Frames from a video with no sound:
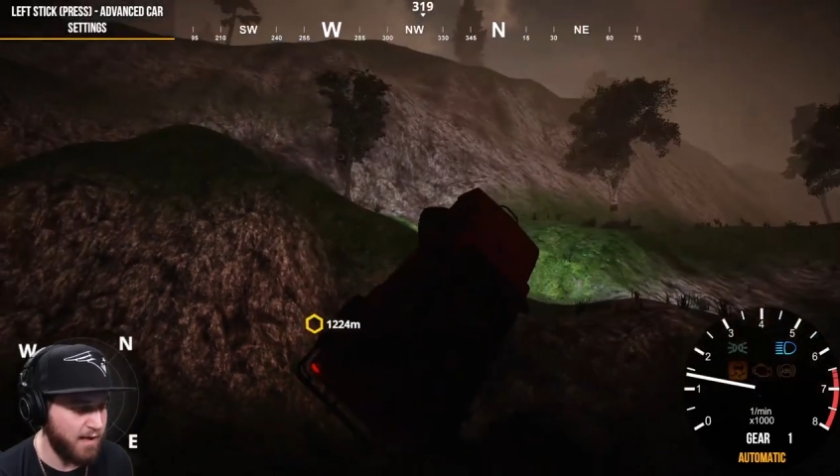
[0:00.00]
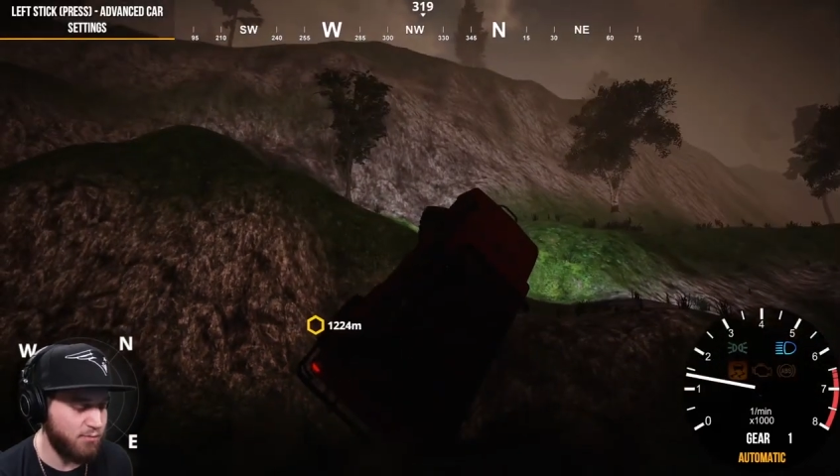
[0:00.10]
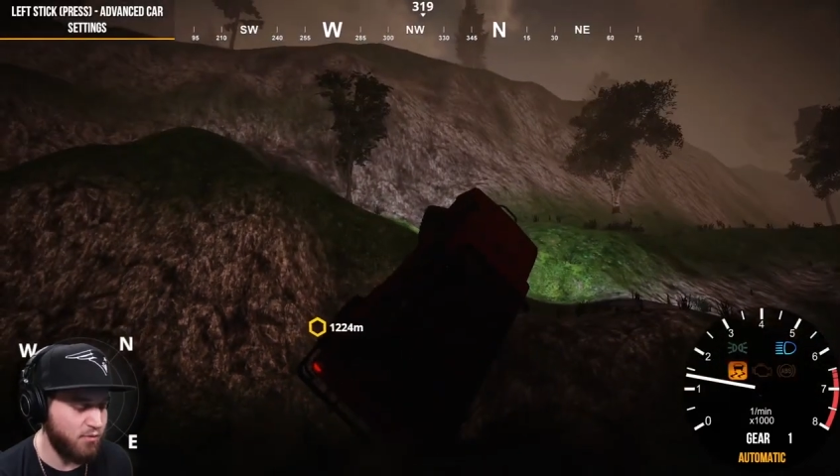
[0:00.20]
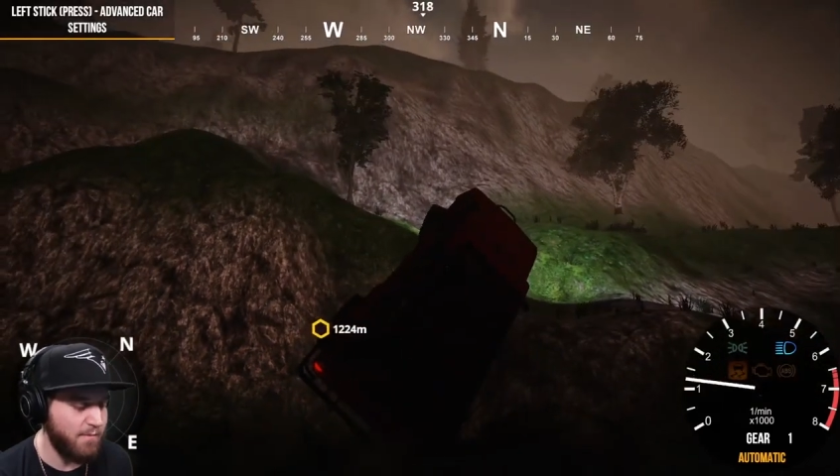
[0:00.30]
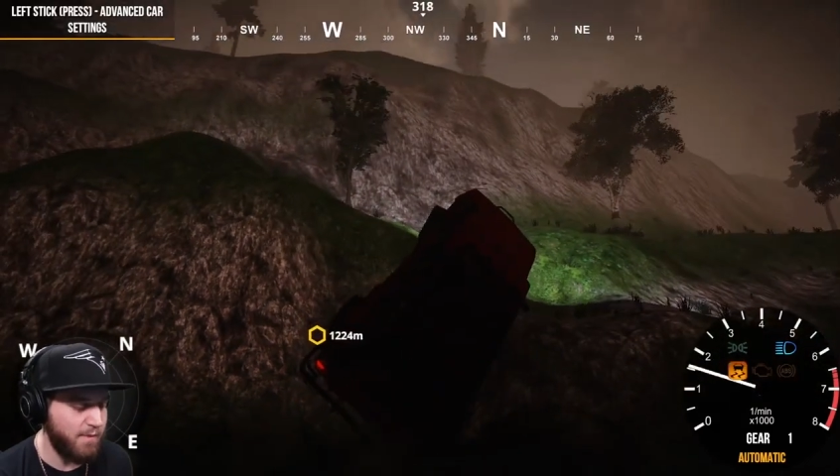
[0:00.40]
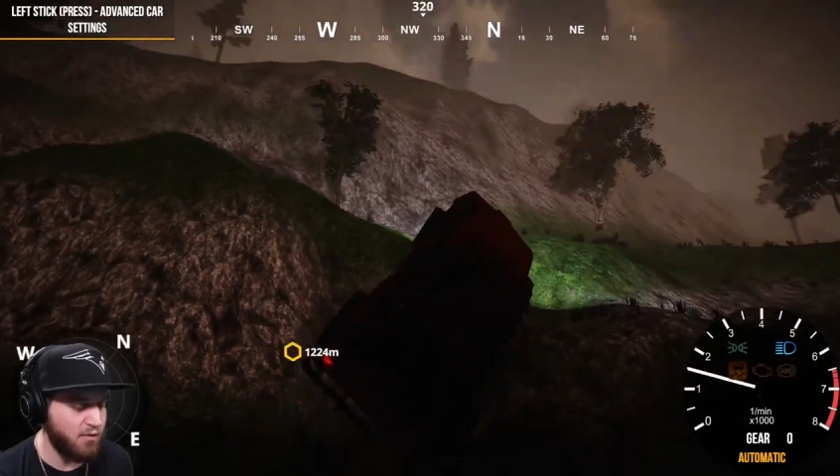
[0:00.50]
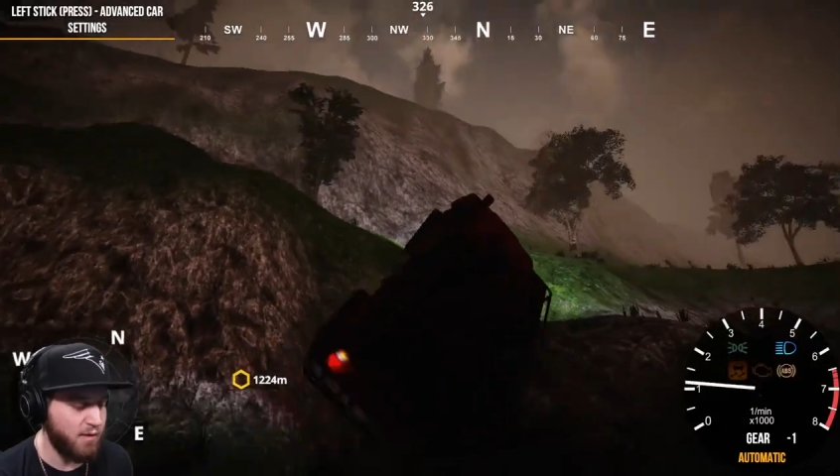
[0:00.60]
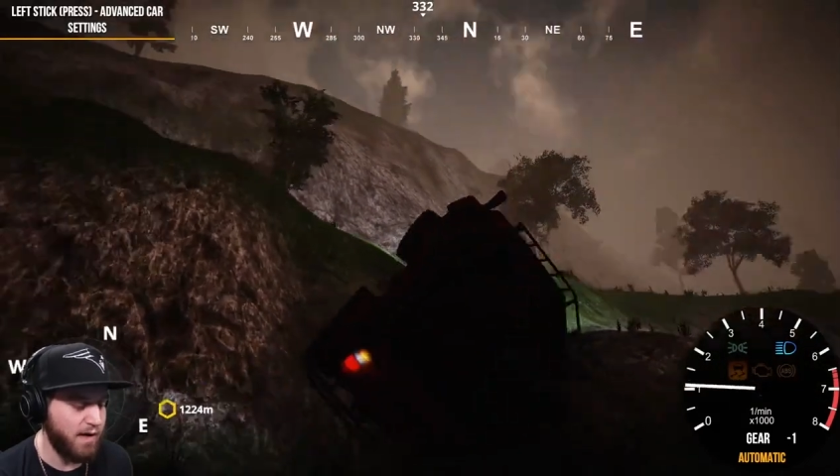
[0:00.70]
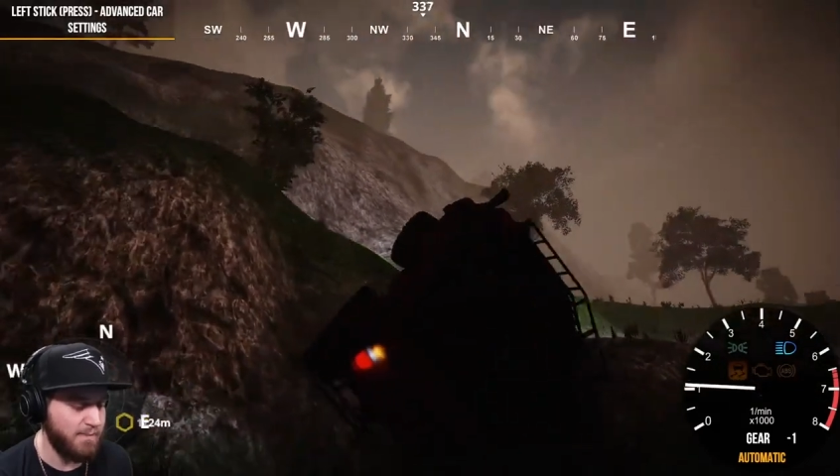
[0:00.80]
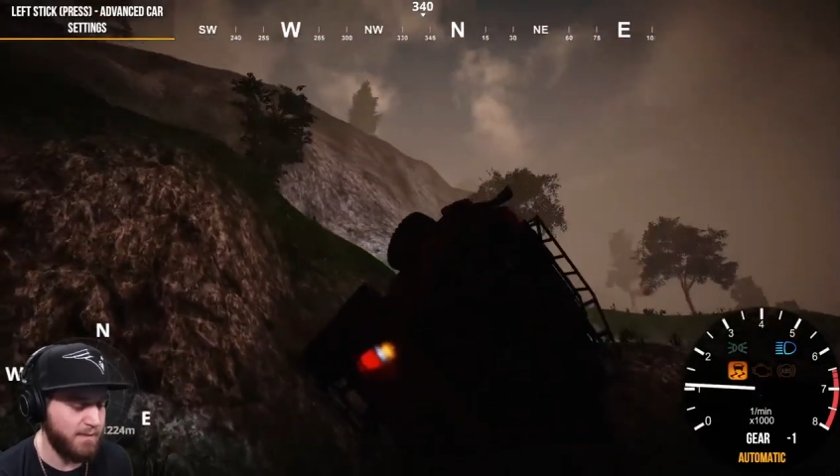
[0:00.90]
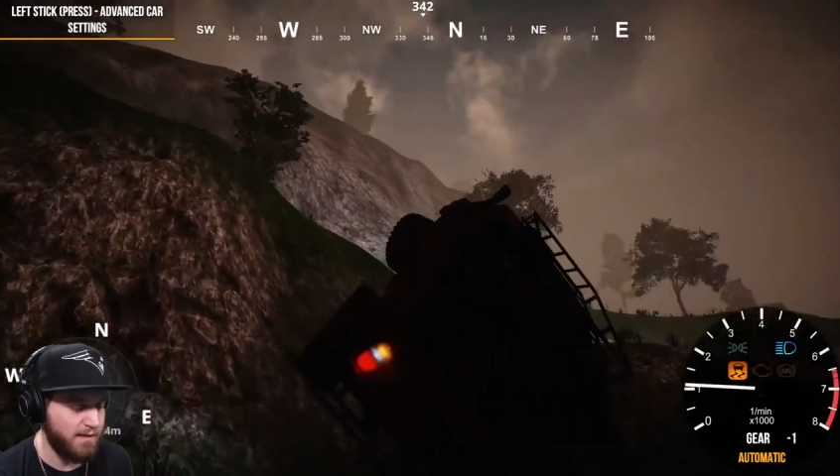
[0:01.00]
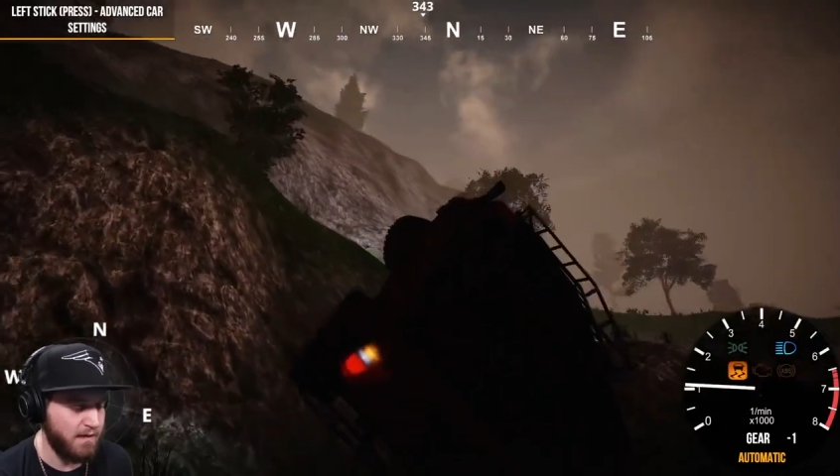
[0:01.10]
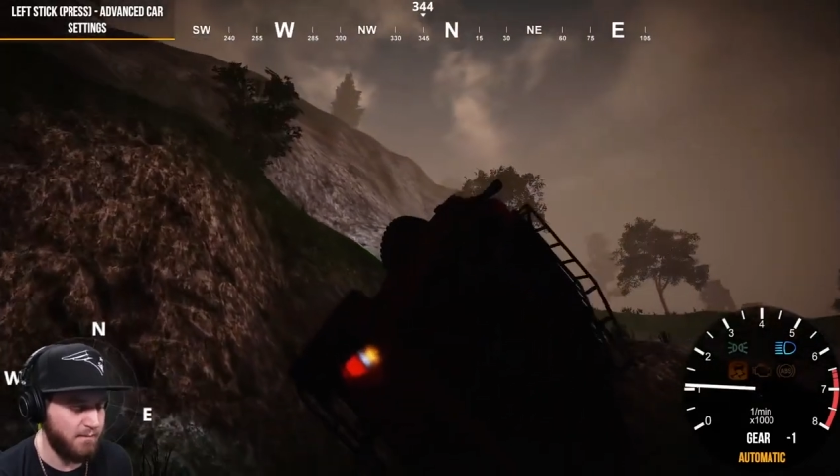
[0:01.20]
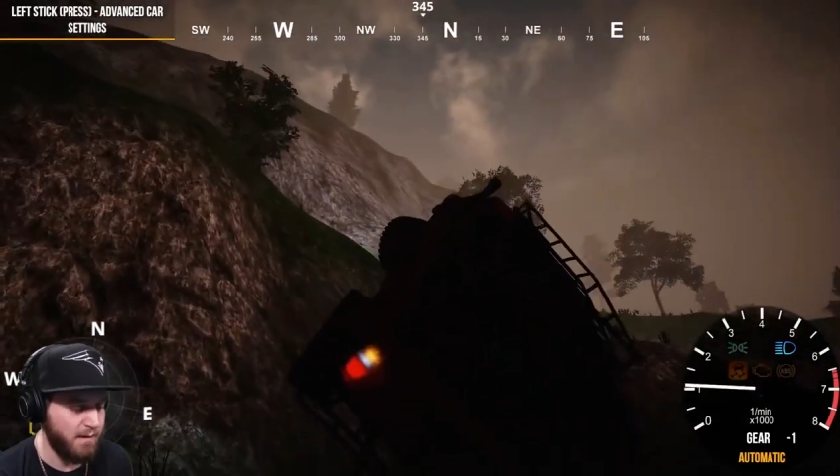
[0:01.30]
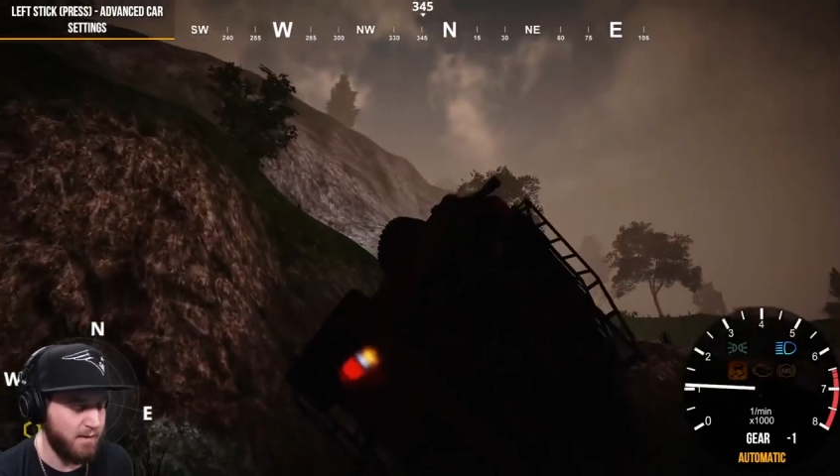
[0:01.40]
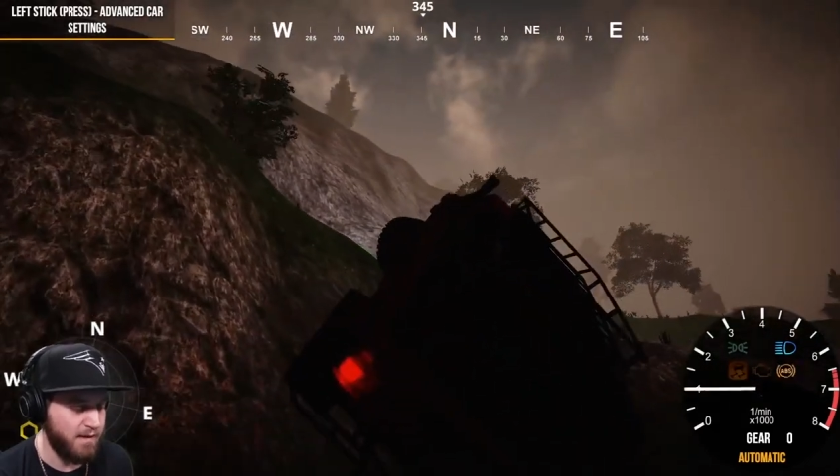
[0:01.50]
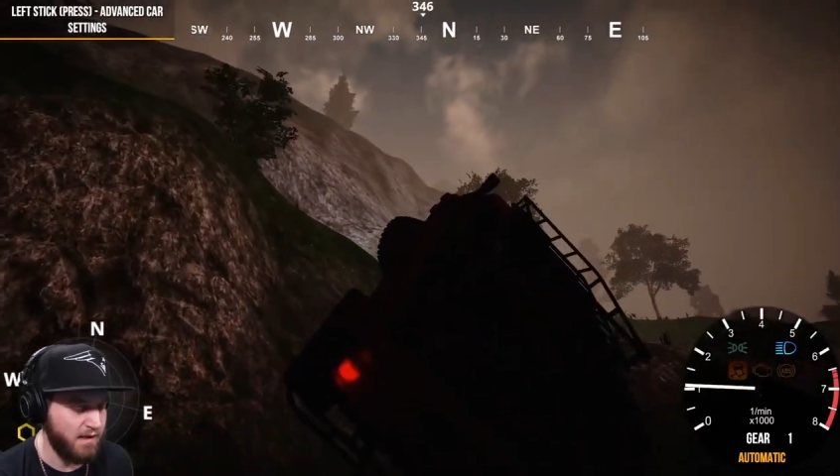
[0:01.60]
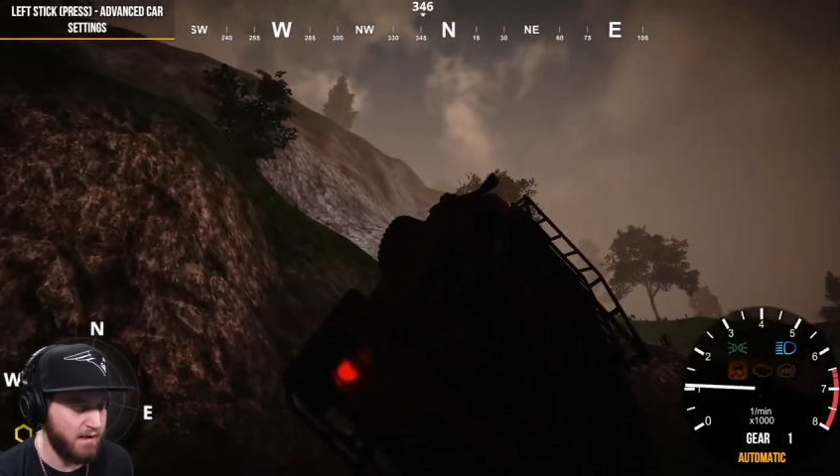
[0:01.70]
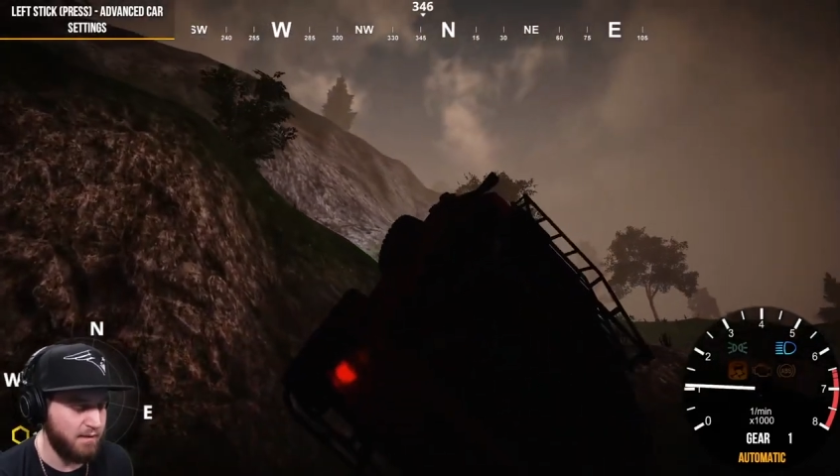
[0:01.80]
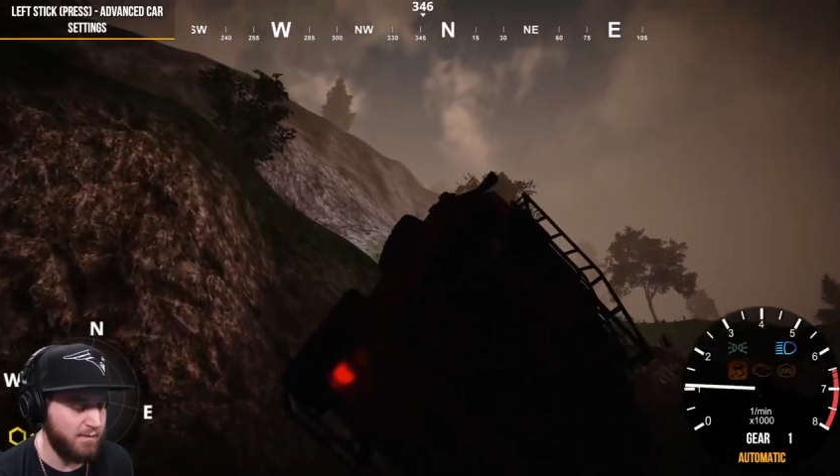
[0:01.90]
It's pretty much what I expected it to be, but it's a
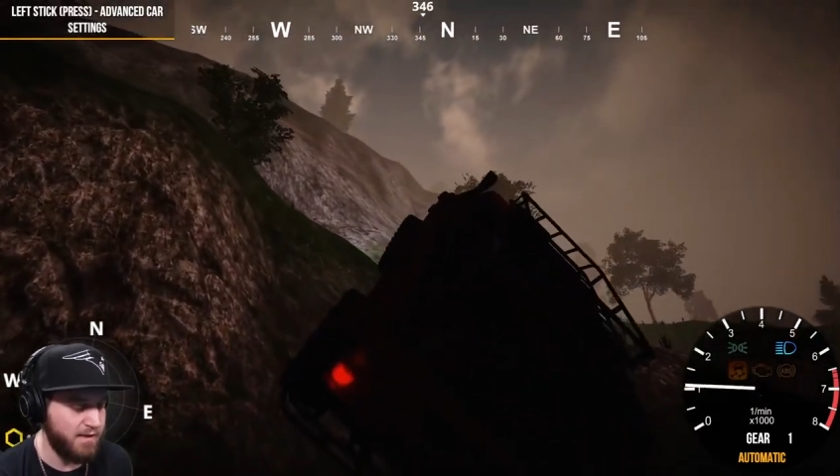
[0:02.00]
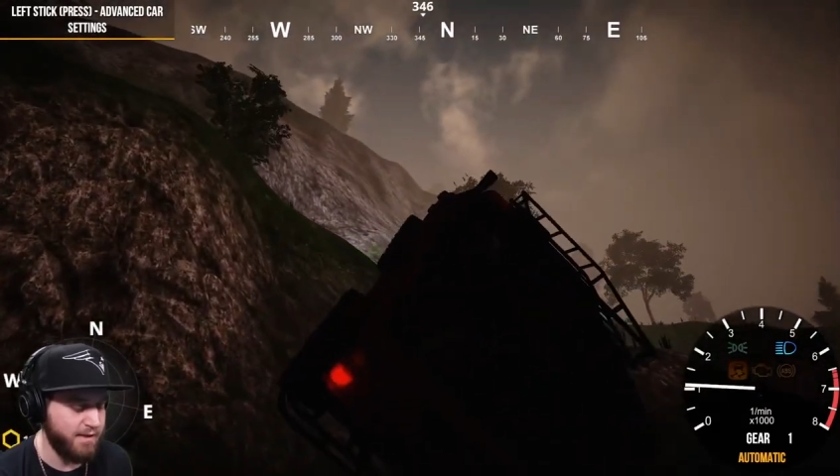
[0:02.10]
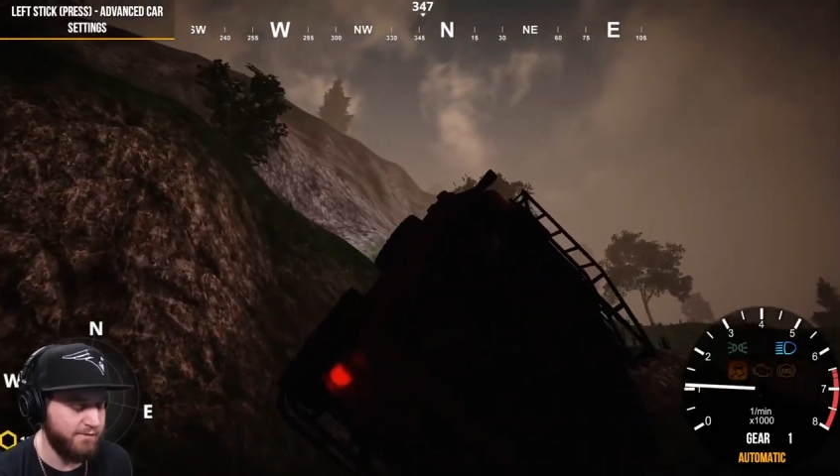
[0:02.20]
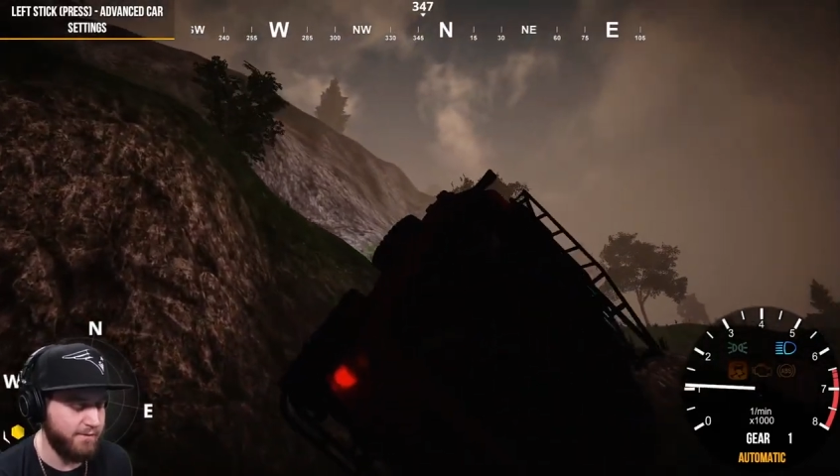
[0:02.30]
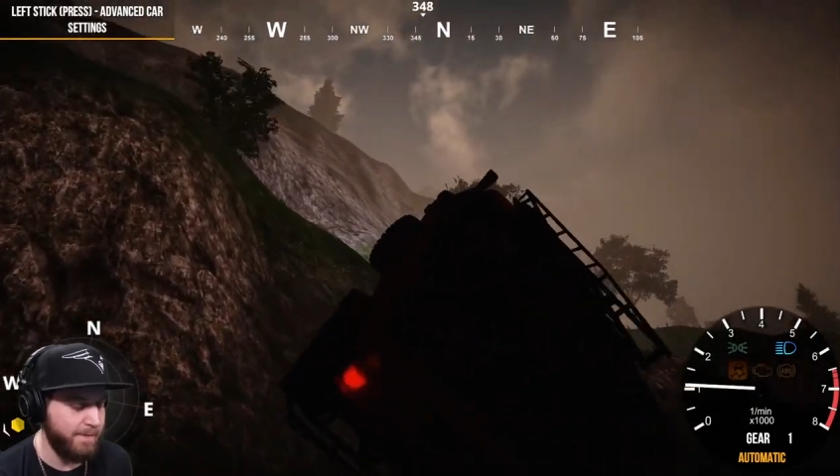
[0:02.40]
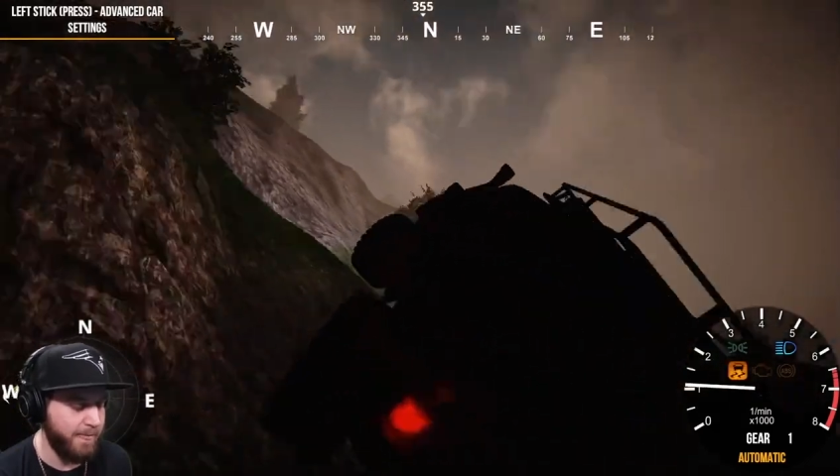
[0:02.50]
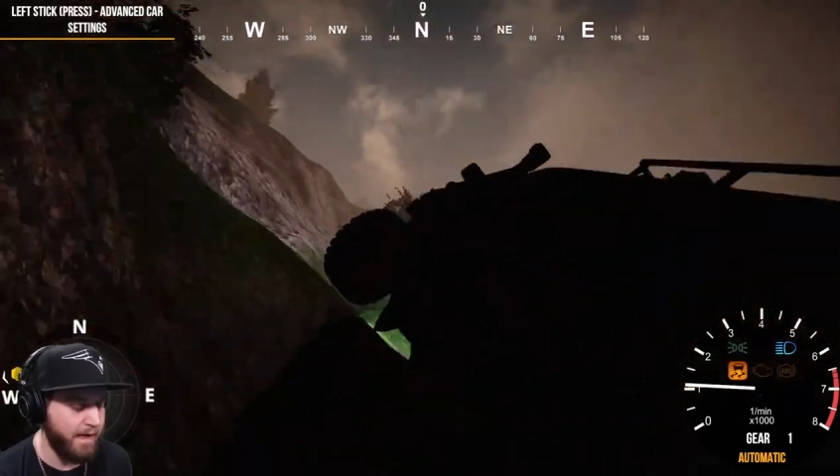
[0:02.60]
little bit different.